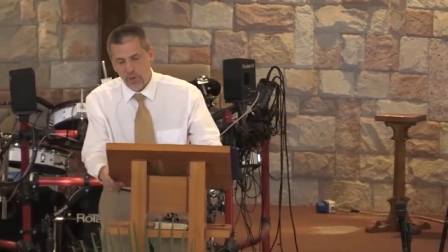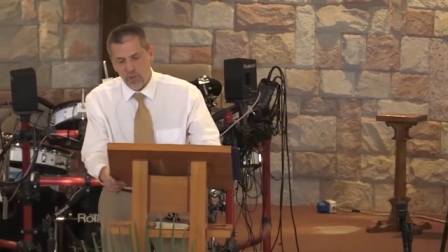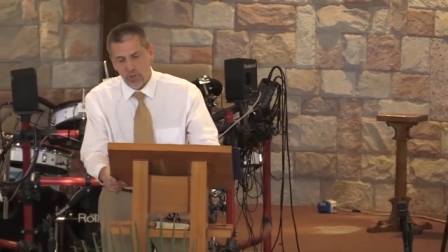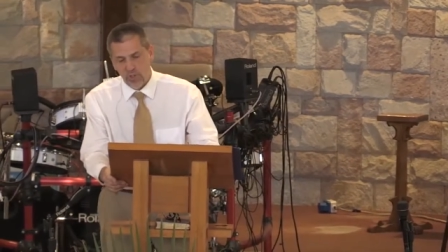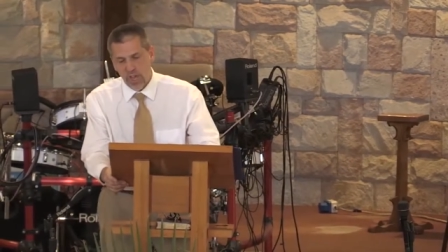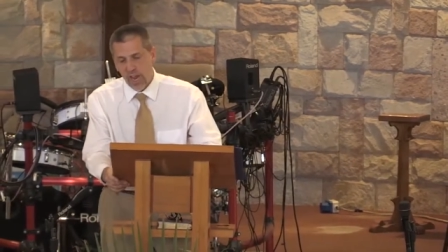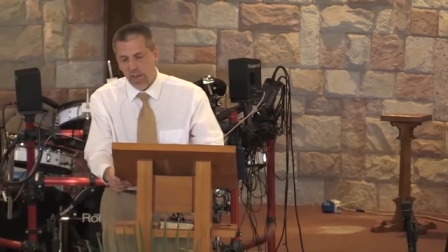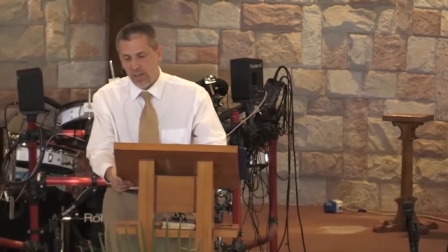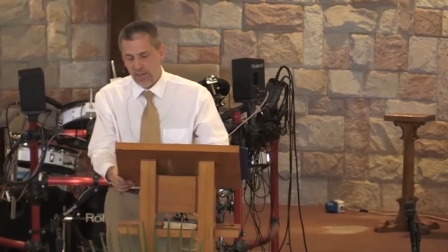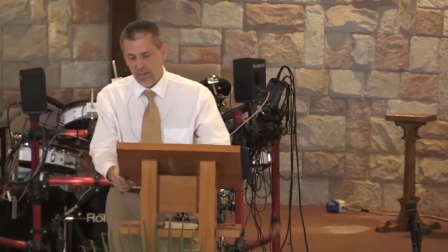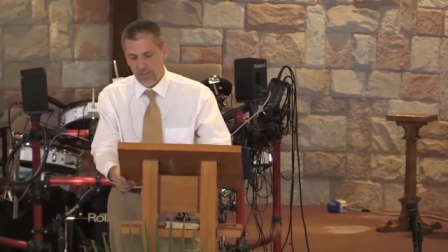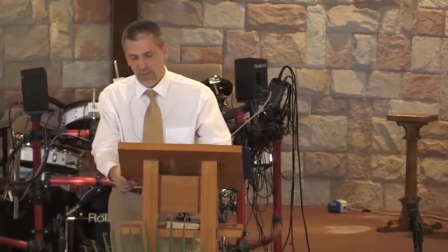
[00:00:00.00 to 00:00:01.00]
their
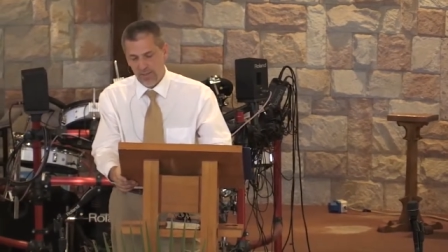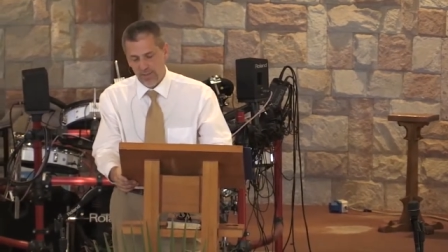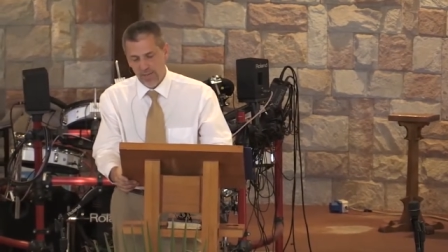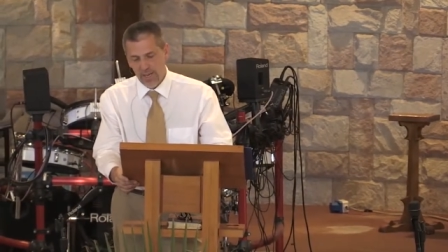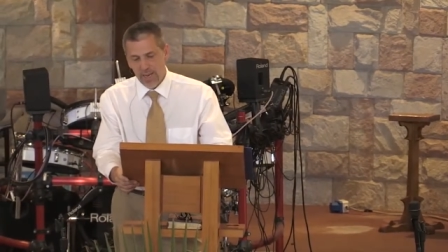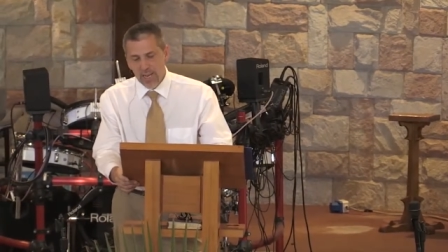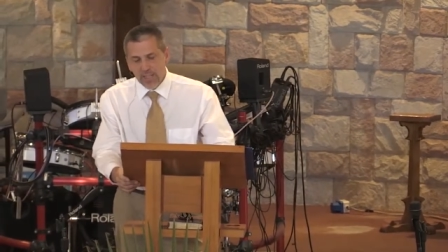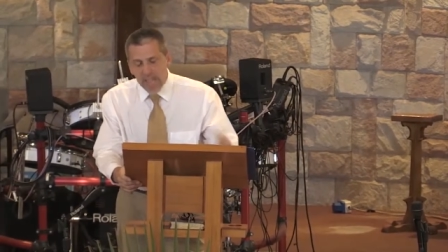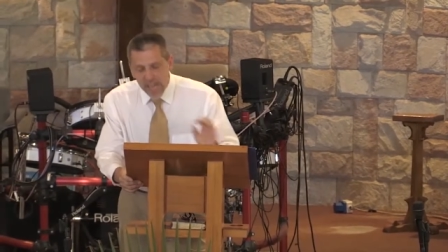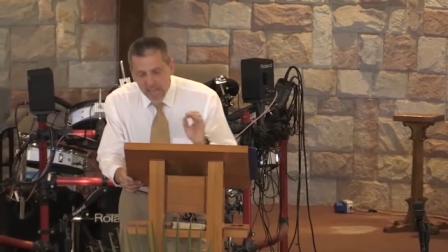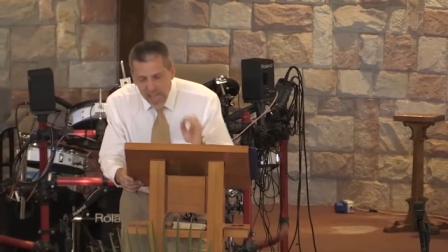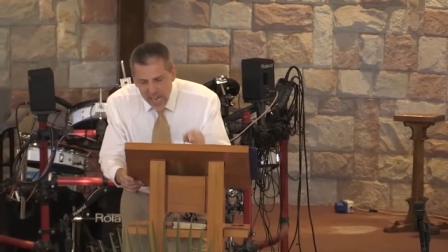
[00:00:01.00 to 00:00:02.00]
society.
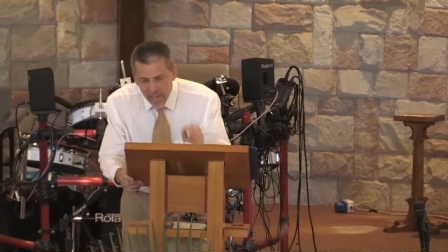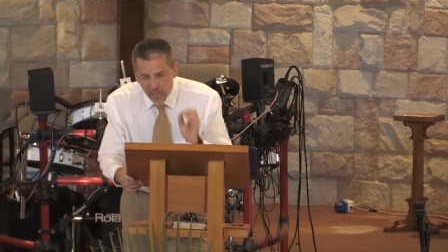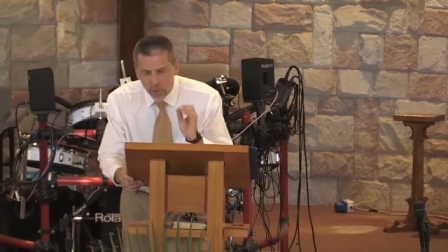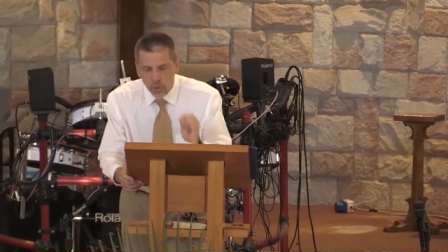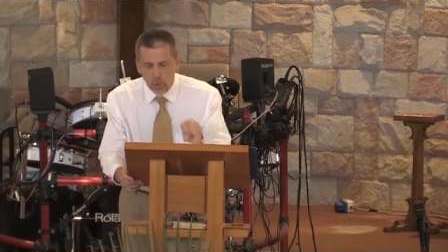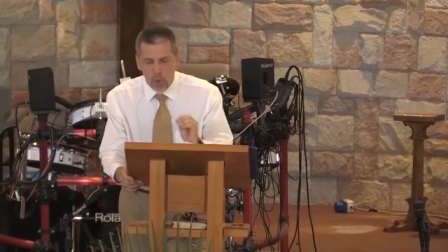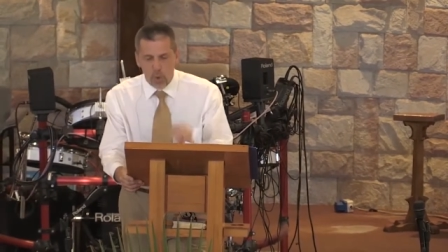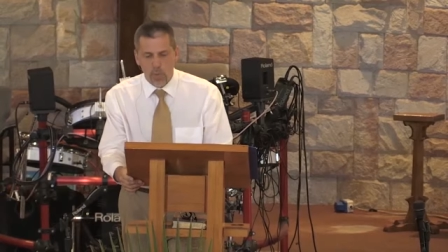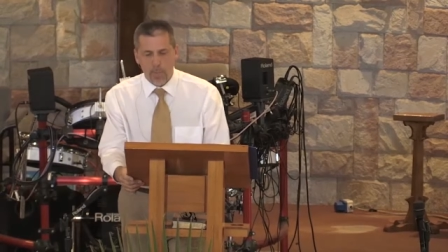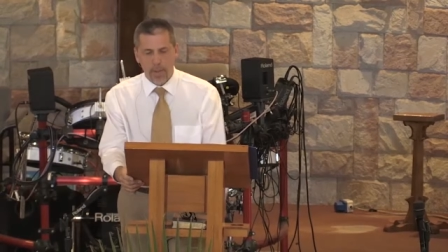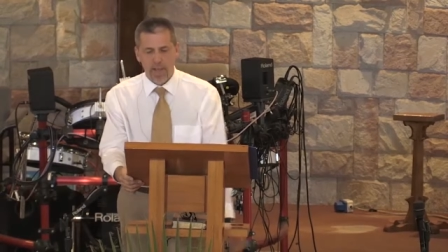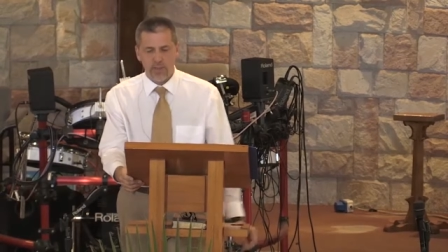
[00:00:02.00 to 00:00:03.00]
They needed true
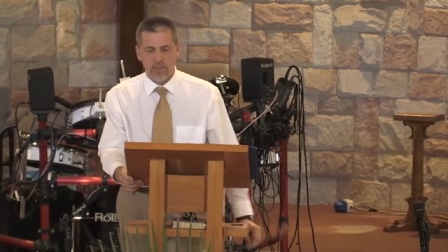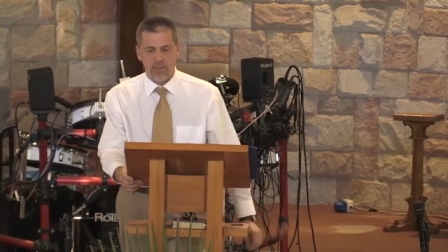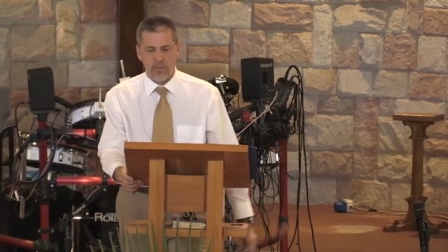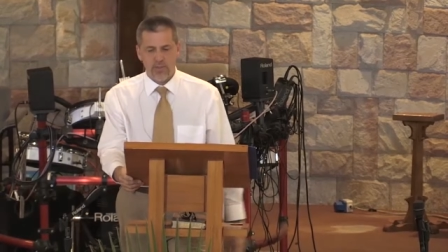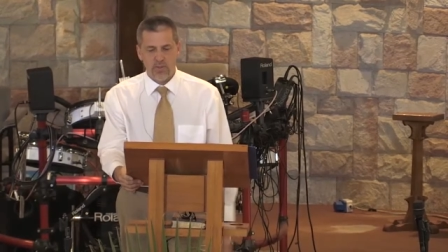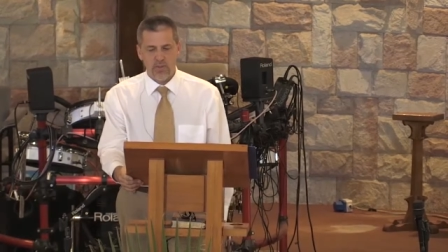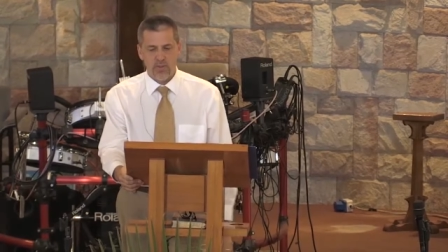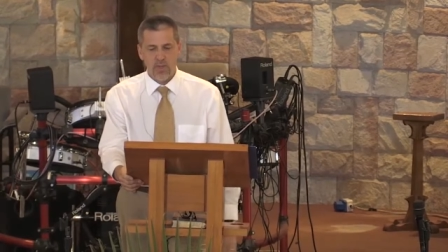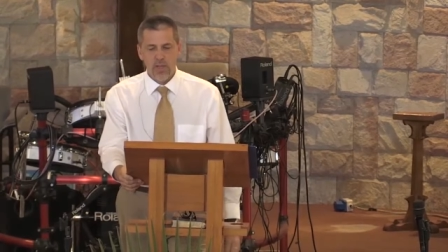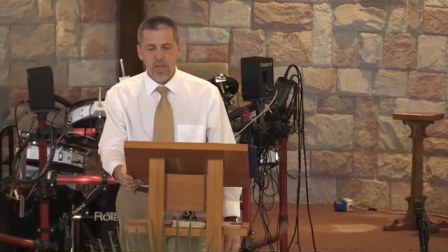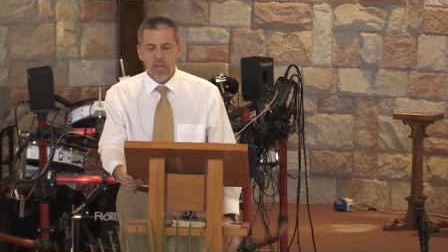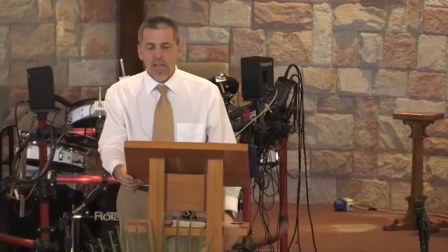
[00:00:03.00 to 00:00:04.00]
repentance.
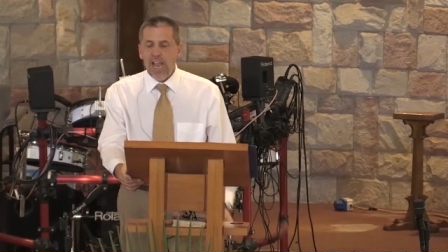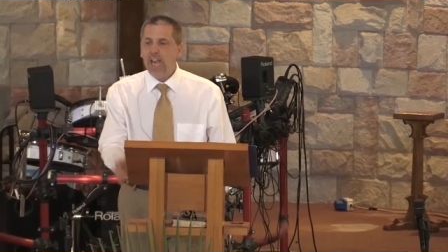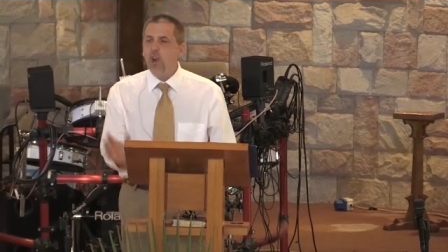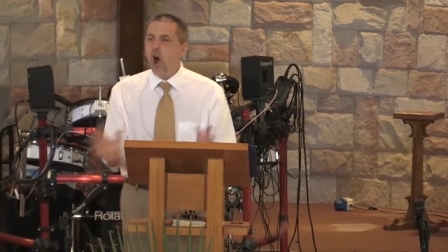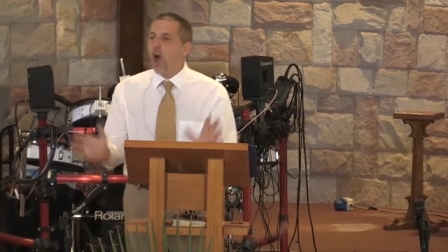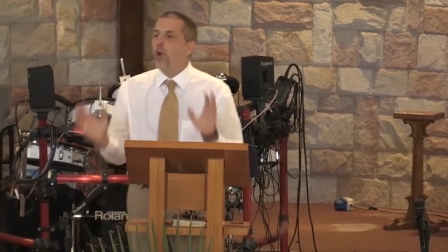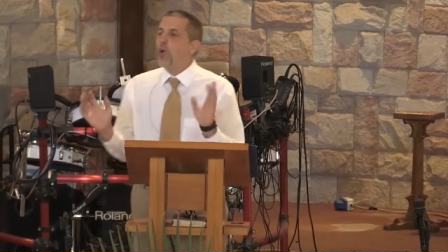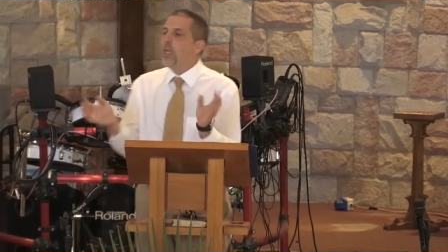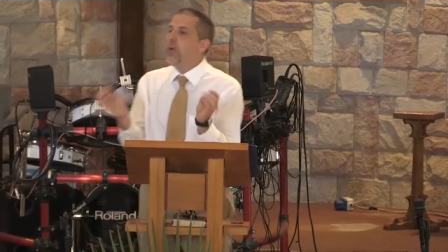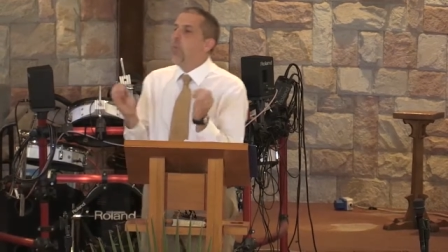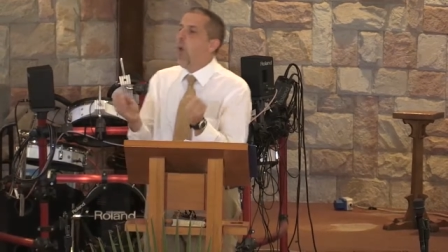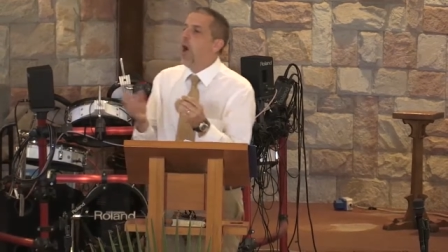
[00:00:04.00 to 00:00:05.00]
He not
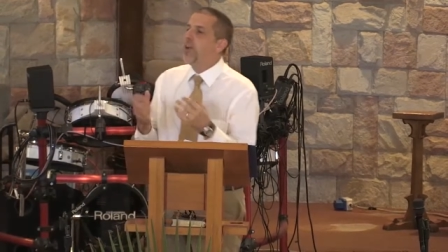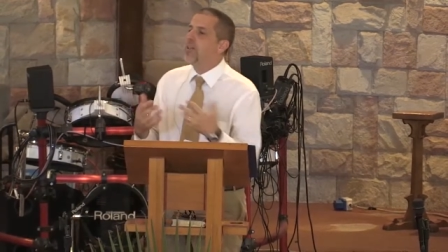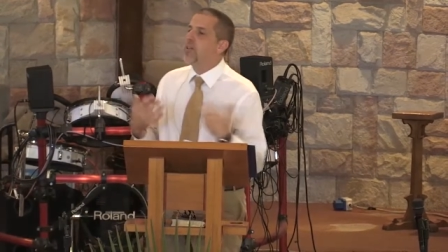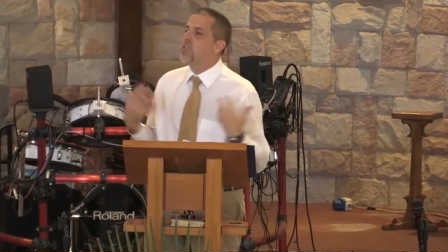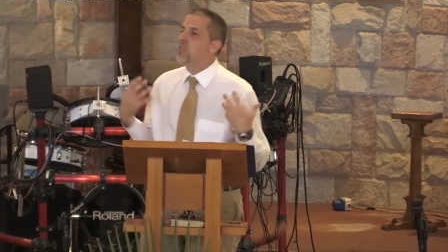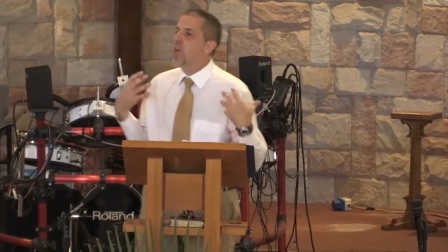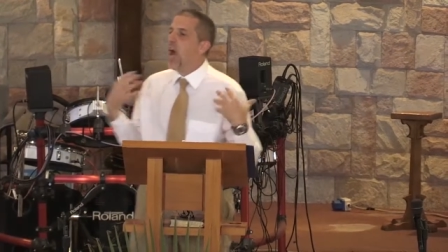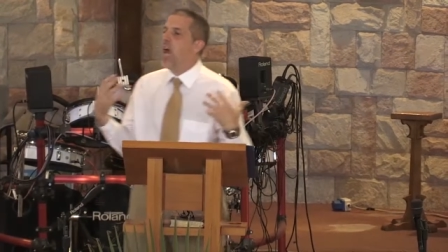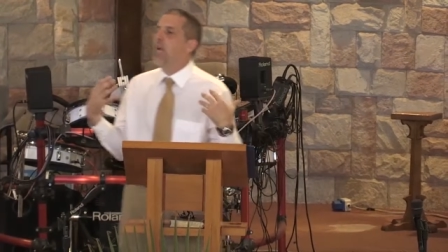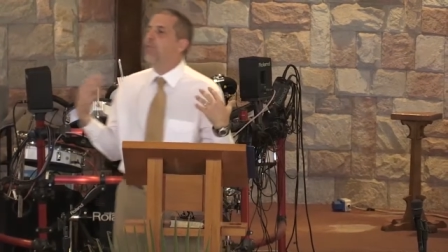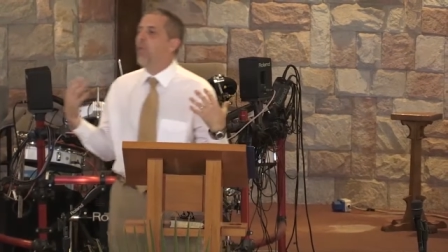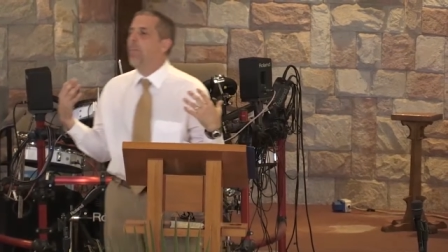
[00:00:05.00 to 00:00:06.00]
only wanted the
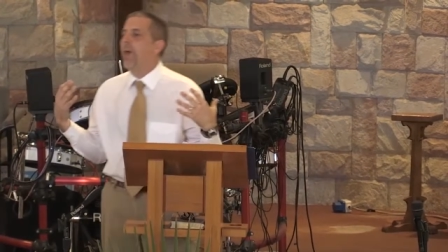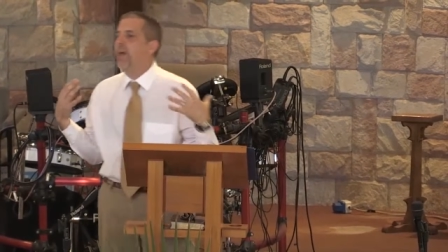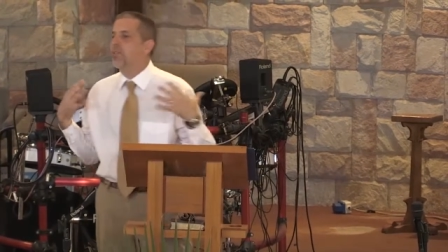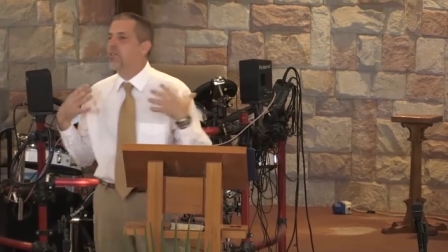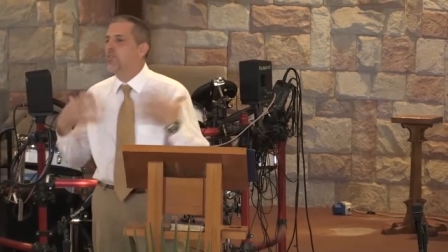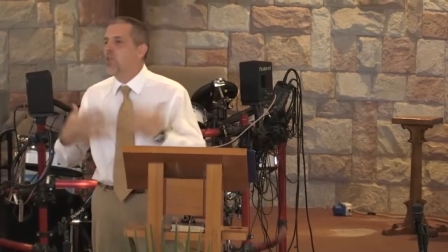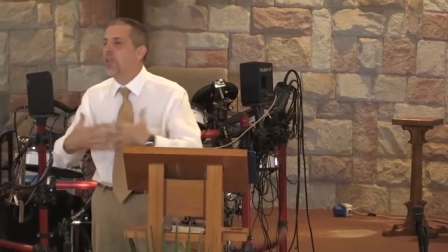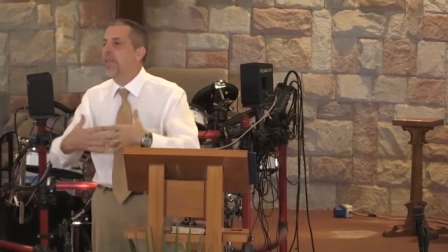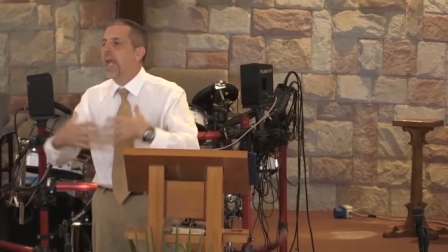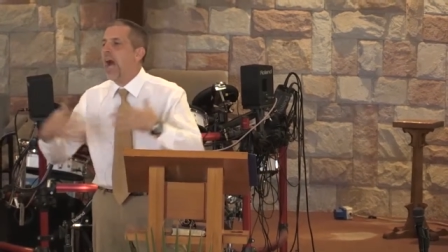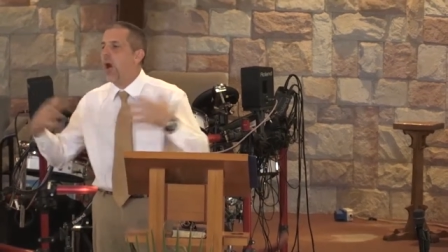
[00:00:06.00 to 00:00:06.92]
sign of repentance on the